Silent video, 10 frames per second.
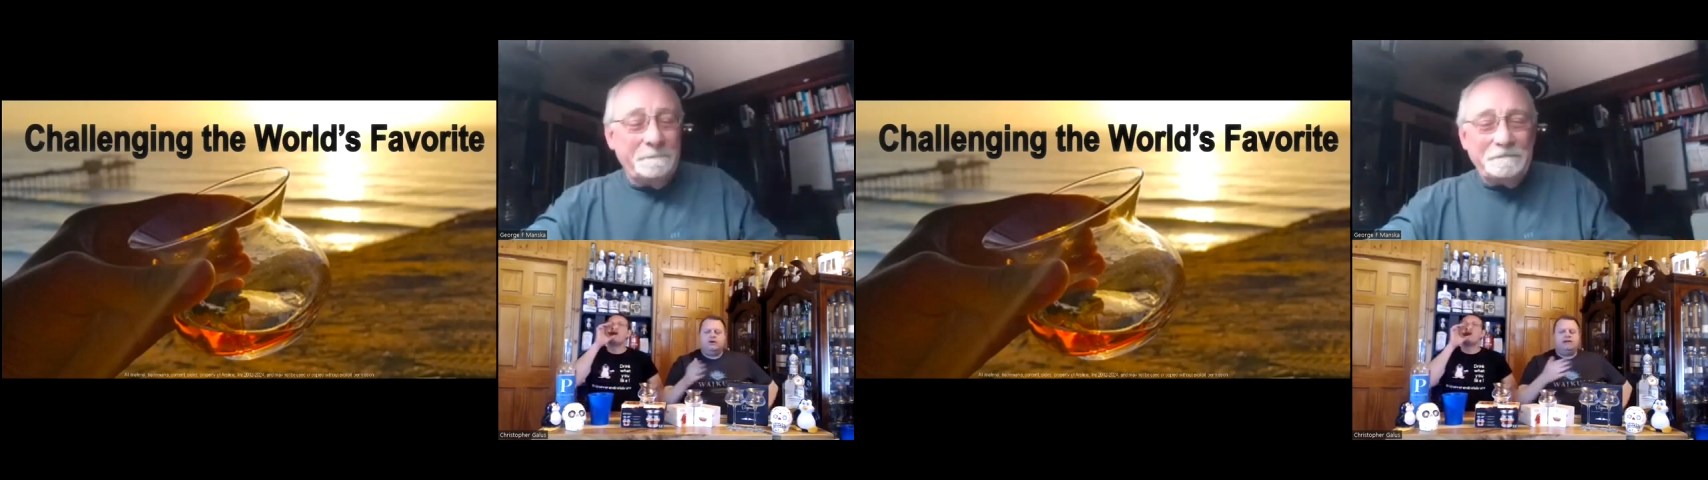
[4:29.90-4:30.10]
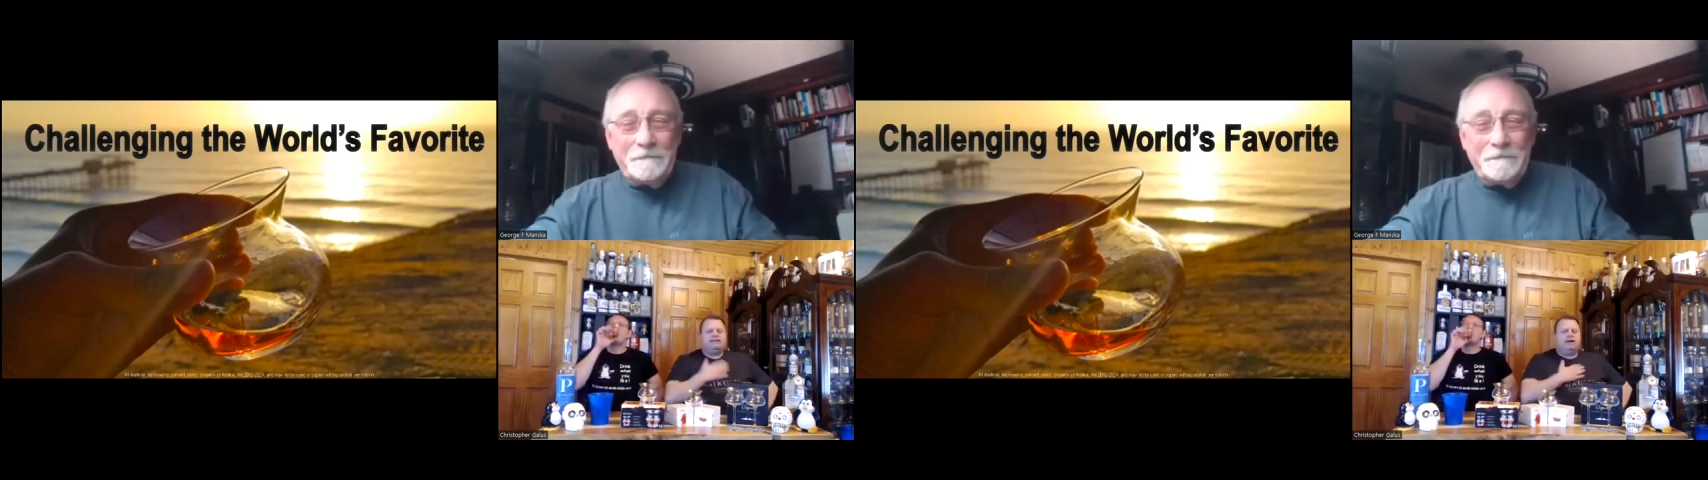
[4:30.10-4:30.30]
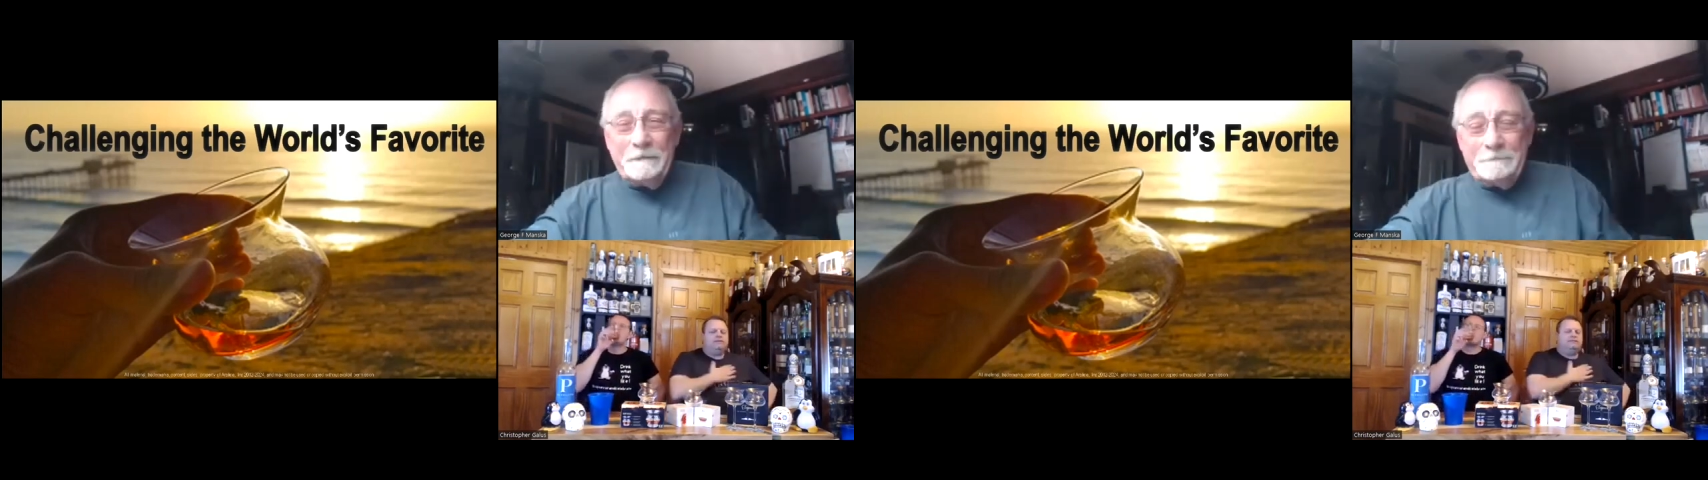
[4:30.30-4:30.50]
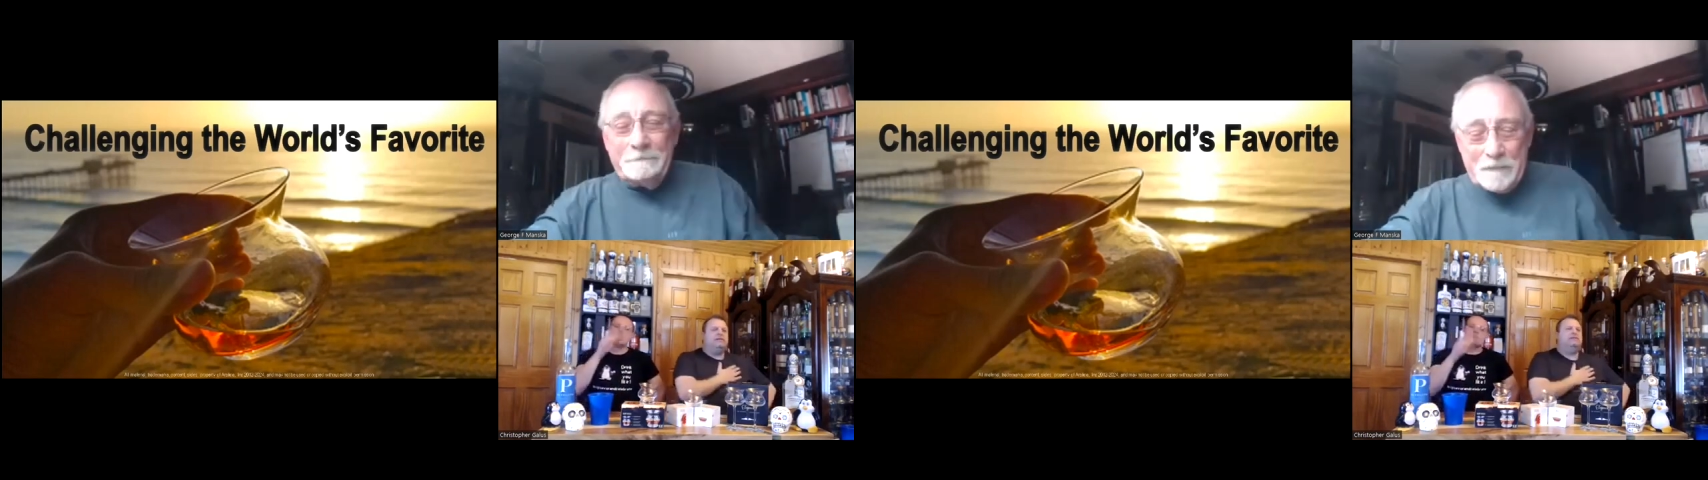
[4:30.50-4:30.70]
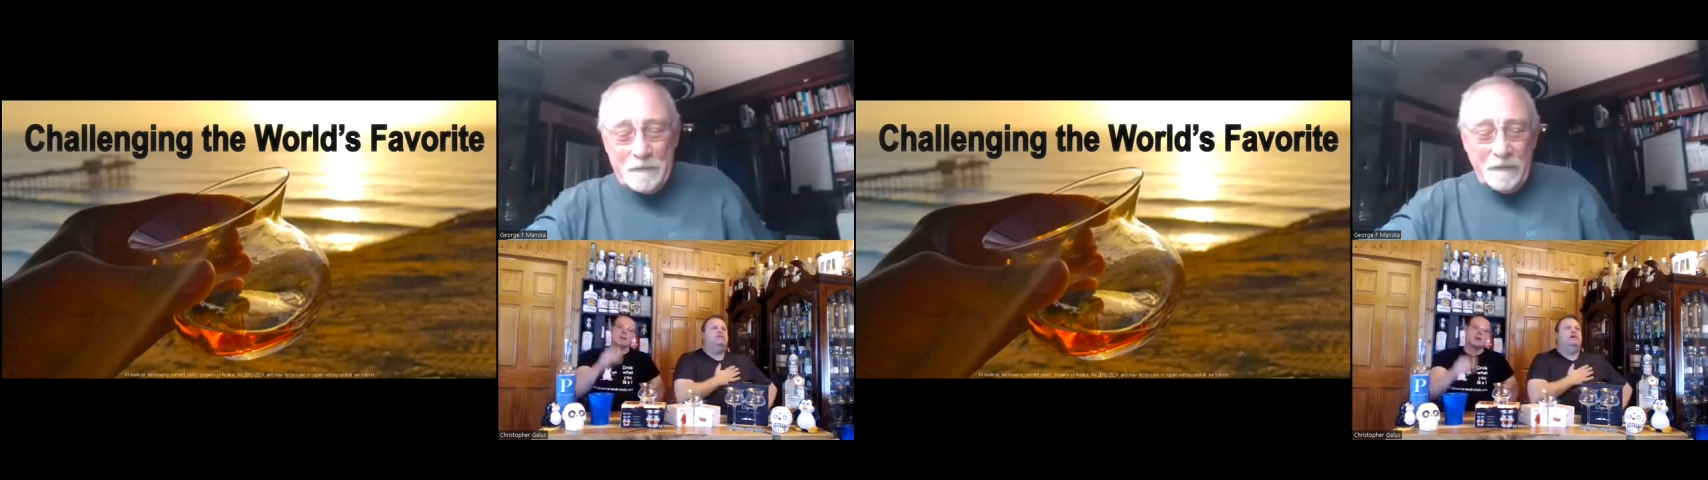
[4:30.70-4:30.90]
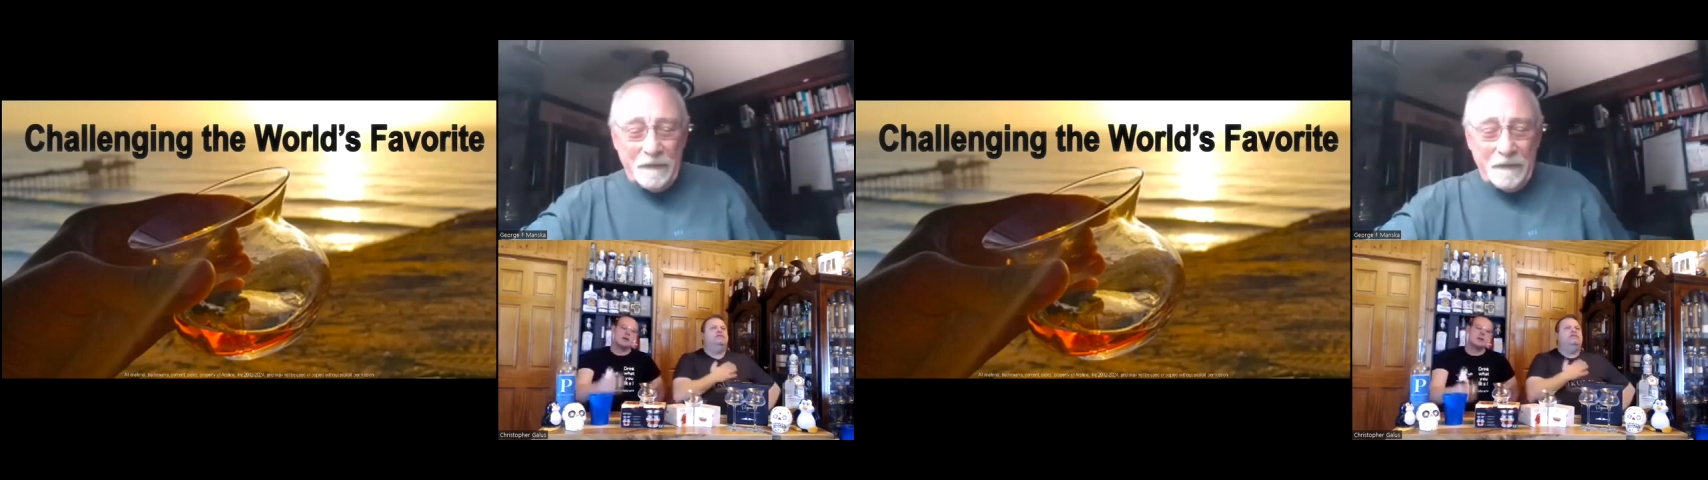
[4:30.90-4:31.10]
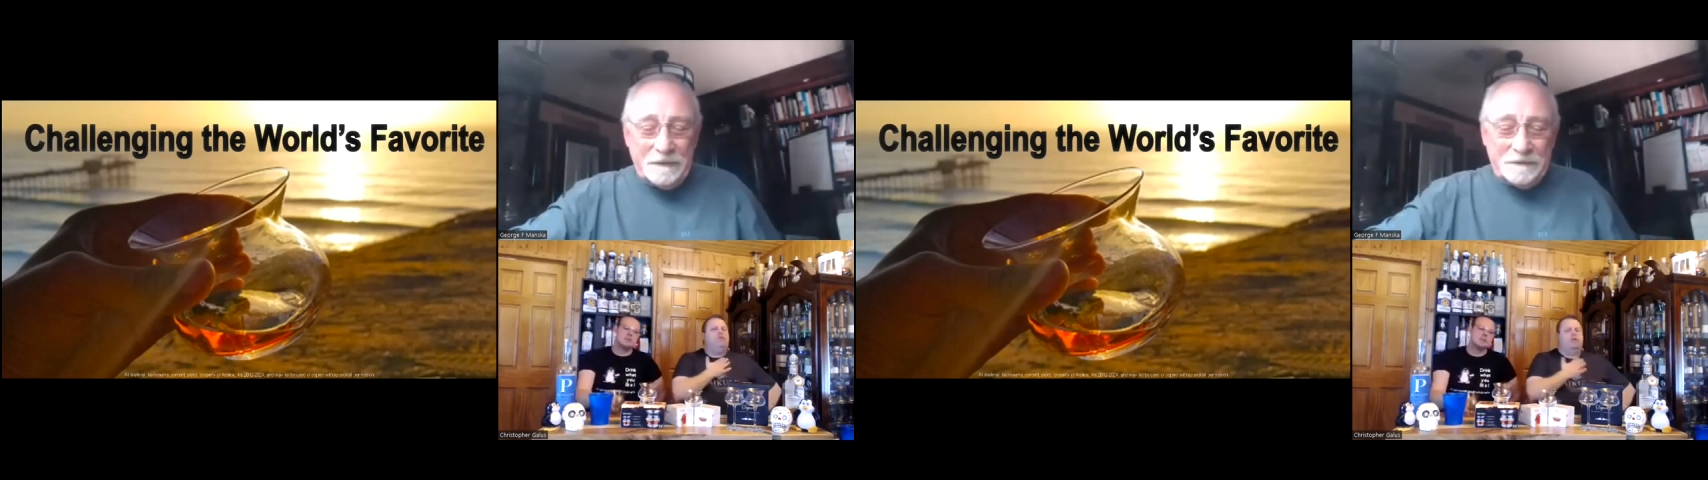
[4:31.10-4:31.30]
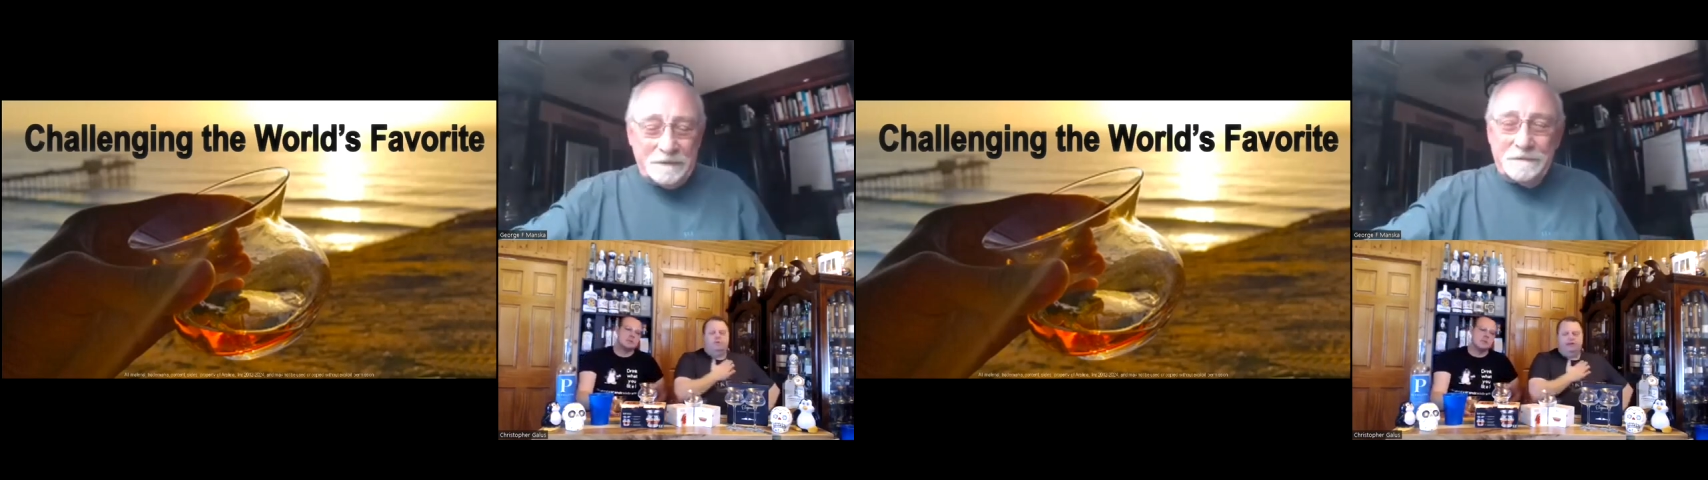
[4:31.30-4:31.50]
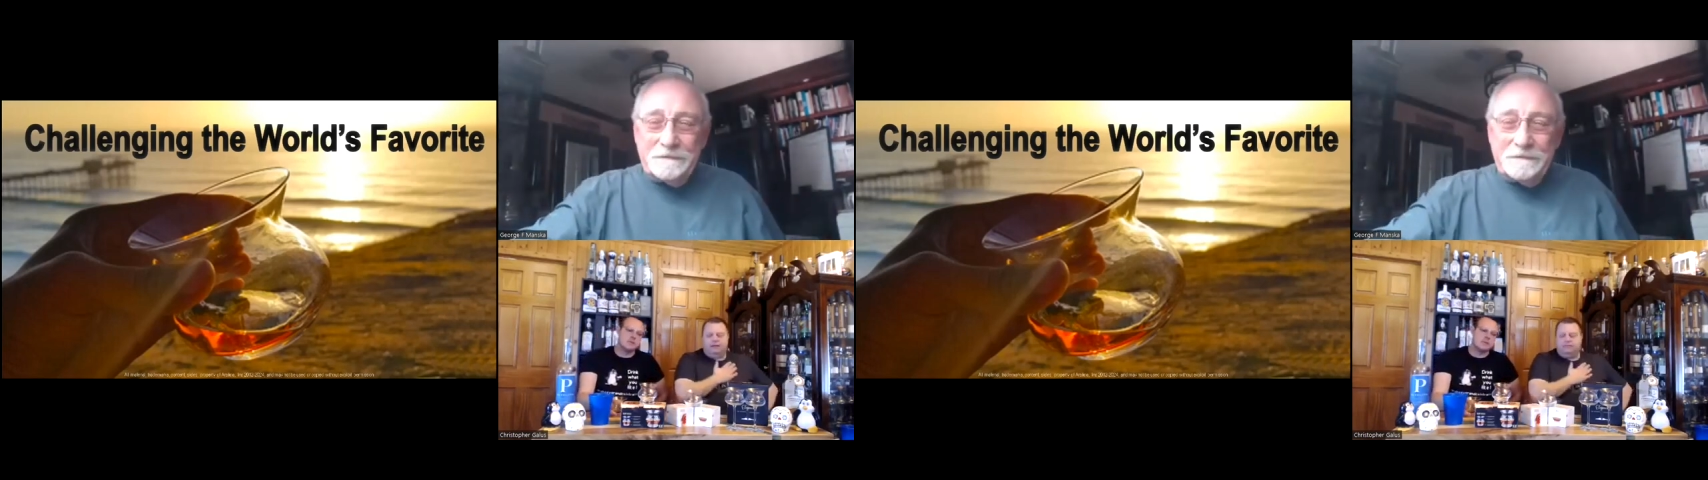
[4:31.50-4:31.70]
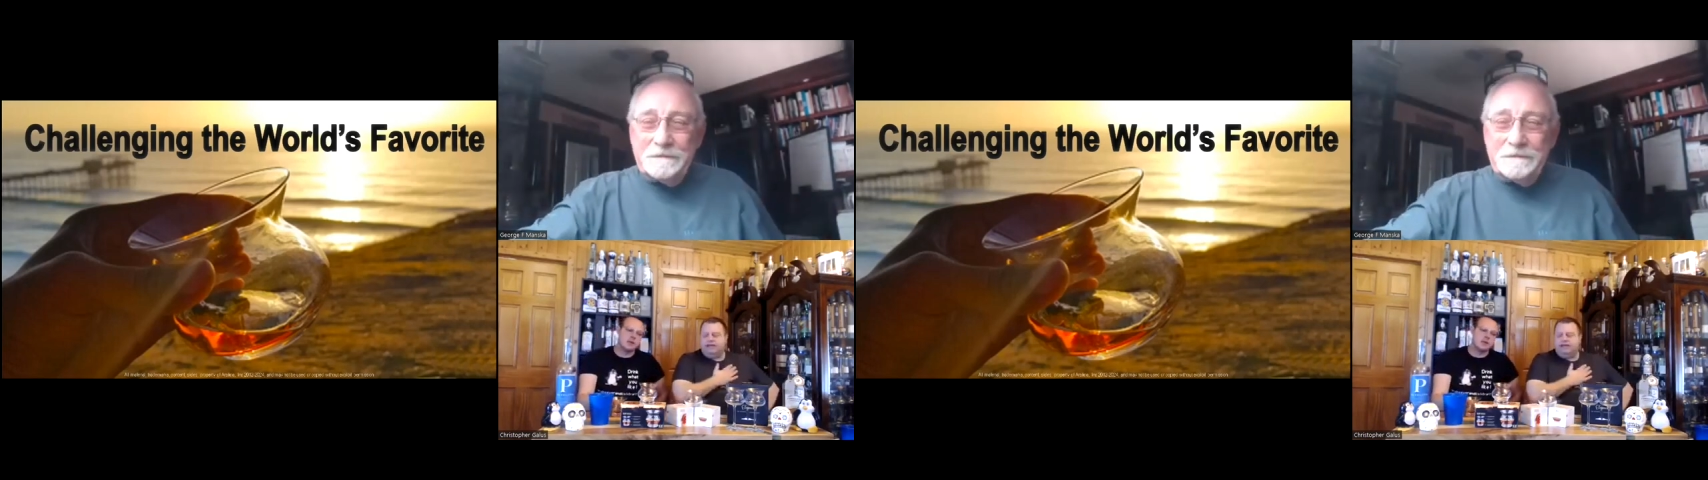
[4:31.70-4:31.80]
as I was telling you on the phone, and I'm like,